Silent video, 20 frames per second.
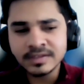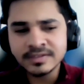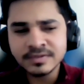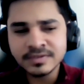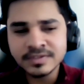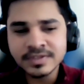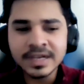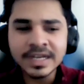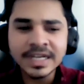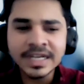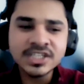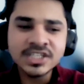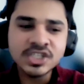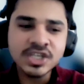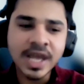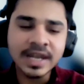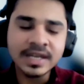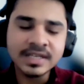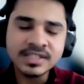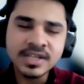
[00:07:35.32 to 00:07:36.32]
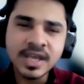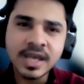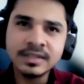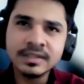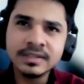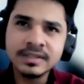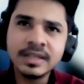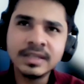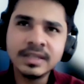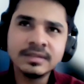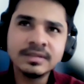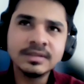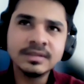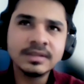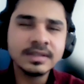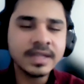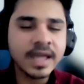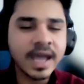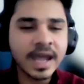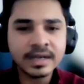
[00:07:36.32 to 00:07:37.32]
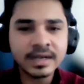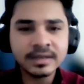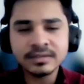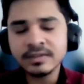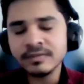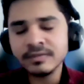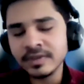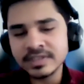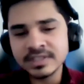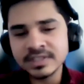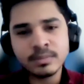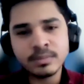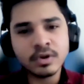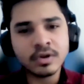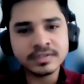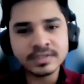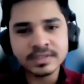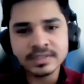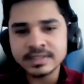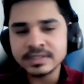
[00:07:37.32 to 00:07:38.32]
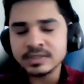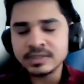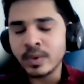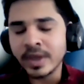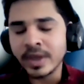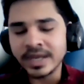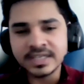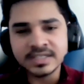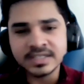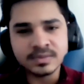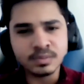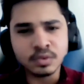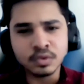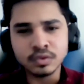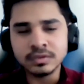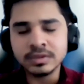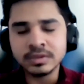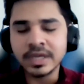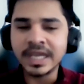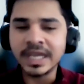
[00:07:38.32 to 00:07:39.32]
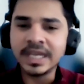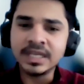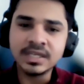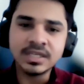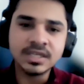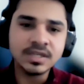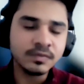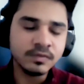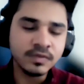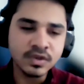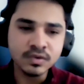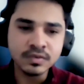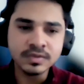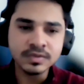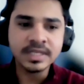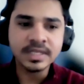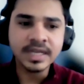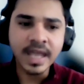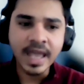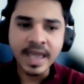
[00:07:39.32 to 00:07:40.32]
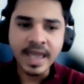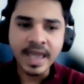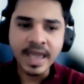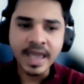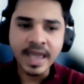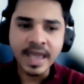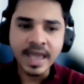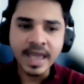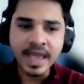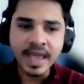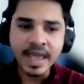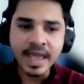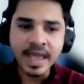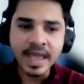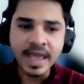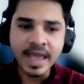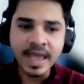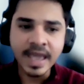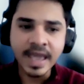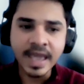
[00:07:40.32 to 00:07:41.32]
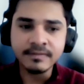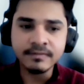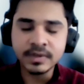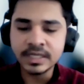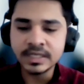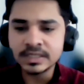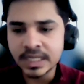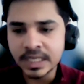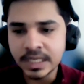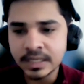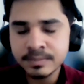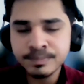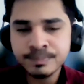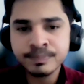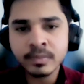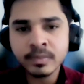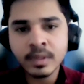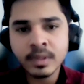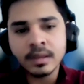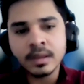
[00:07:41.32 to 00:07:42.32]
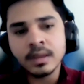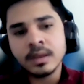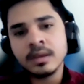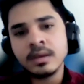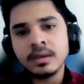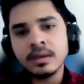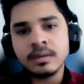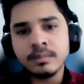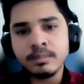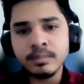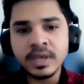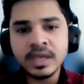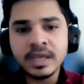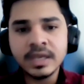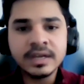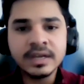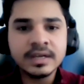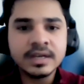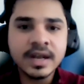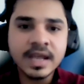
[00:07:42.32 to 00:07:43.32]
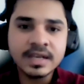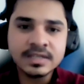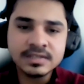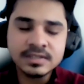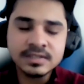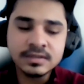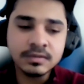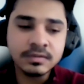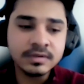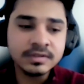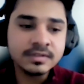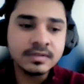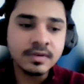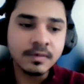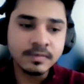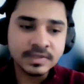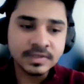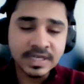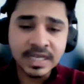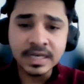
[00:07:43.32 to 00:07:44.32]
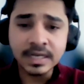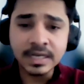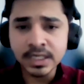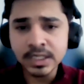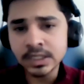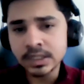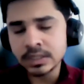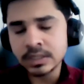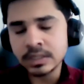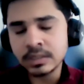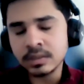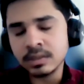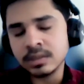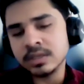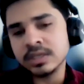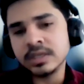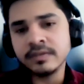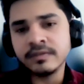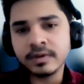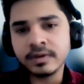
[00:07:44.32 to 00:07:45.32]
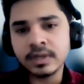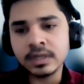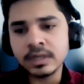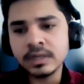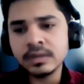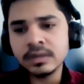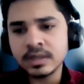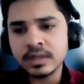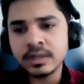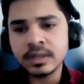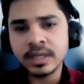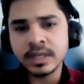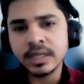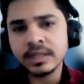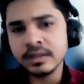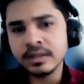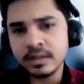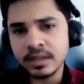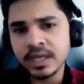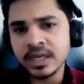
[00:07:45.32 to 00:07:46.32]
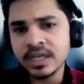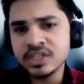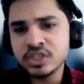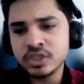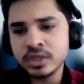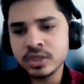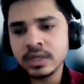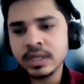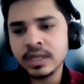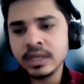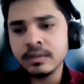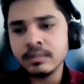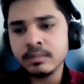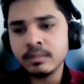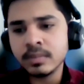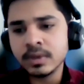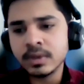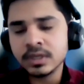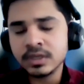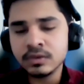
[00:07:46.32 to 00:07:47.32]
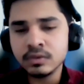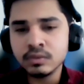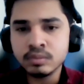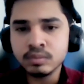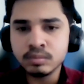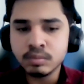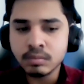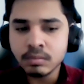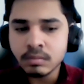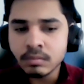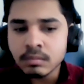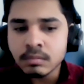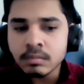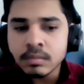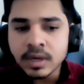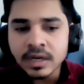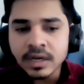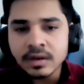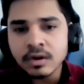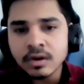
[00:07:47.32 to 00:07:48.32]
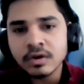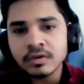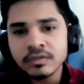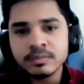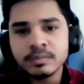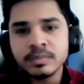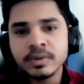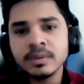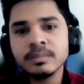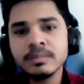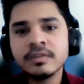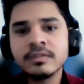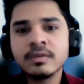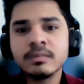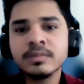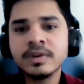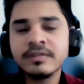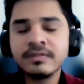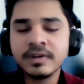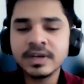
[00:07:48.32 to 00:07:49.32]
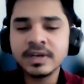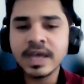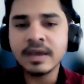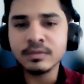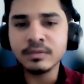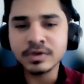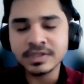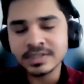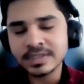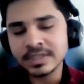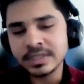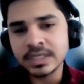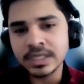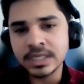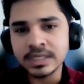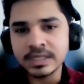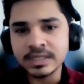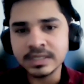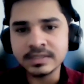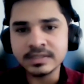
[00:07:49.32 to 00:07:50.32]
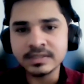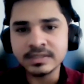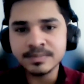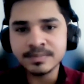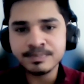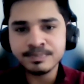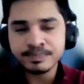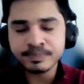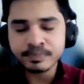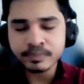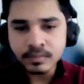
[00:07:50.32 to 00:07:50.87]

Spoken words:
This was a little challenging. Other than that, the visa process is very smooth, the interviews and everything. Being an international student is obviously a little difficult initially, but you meet a lot of people from different diversities,